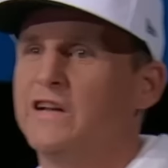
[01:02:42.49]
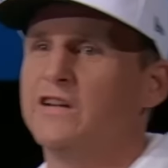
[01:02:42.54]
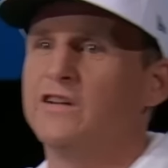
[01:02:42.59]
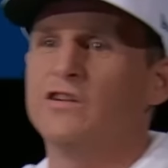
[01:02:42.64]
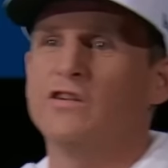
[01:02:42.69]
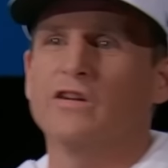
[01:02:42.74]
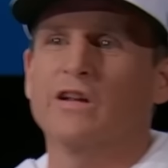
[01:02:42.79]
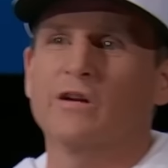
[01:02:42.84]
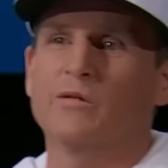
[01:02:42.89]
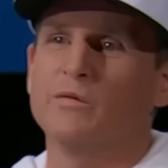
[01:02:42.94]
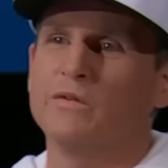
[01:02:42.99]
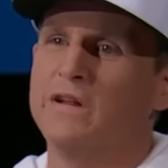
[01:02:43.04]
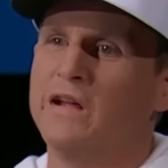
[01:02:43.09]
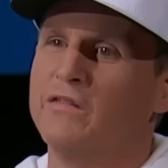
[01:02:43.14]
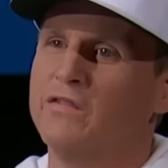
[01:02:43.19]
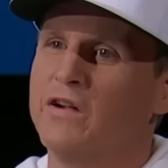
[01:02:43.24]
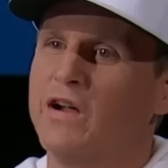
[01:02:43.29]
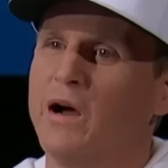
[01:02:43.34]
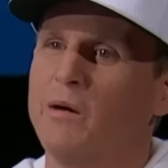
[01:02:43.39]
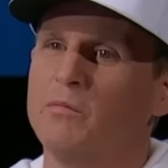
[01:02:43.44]
you know, like when
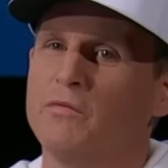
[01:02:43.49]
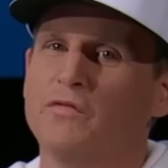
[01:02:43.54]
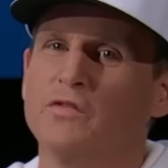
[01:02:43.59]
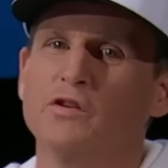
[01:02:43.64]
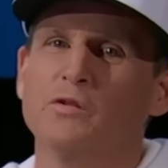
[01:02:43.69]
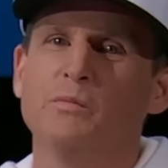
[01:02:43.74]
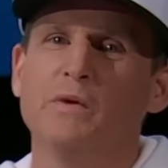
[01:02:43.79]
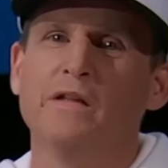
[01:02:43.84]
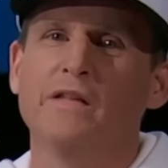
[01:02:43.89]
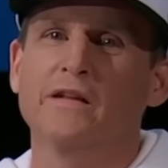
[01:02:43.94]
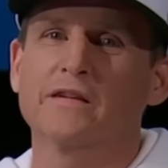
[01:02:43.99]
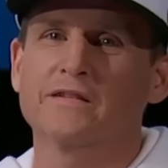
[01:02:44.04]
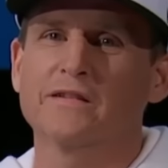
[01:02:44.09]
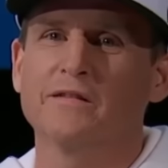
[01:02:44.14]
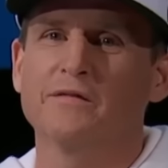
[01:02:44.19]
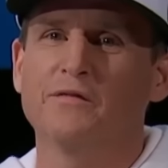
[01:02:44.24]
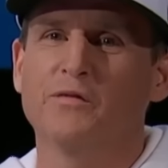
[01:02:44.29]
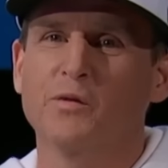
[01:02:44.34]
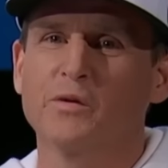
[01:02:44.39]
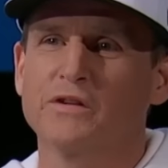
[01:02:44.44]
David Copperfield made that
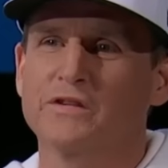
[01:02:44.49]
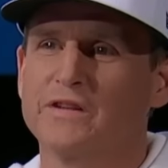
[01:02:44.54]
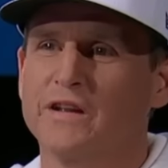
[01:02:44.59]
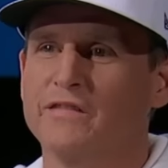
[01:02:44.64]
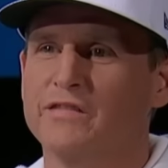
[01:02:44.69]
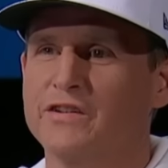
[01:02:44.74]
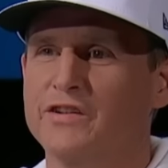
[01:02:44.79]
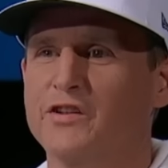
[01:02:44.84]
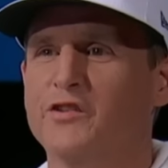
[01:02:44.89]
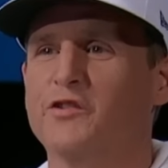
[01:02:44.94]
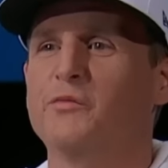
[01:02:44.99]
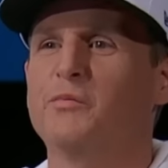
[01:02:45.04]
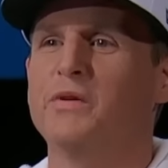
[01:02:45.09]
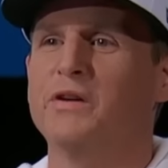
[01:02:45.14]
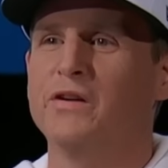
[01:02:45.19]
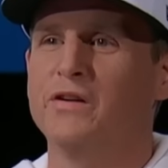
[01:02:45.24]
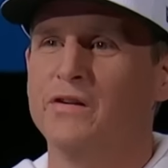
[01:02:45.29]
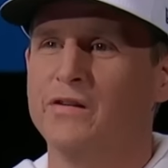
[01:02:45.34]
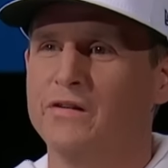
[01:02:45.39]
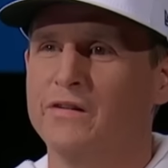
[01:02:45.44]
747 disappear?